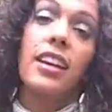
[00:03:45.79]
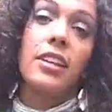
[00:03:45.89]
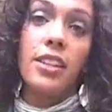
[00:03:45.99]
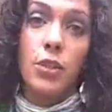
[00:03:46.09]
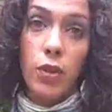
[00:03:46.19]

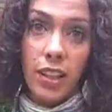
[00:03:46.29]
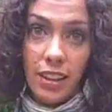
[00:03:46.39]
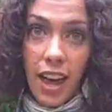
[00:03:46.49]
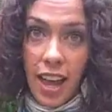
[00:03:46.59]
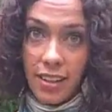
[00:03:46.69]
It does run
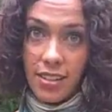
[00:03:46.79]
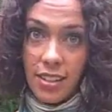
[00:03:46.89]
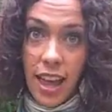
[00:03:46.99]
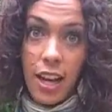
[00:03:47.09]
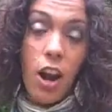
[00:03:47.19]
in
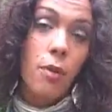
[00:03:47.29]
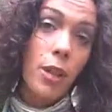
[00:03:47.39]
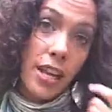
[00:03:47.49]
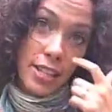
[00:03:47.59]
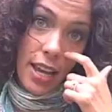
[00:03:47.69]
lines like our
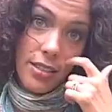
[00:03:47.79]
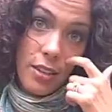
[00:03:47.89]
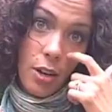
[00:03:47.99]
blood does.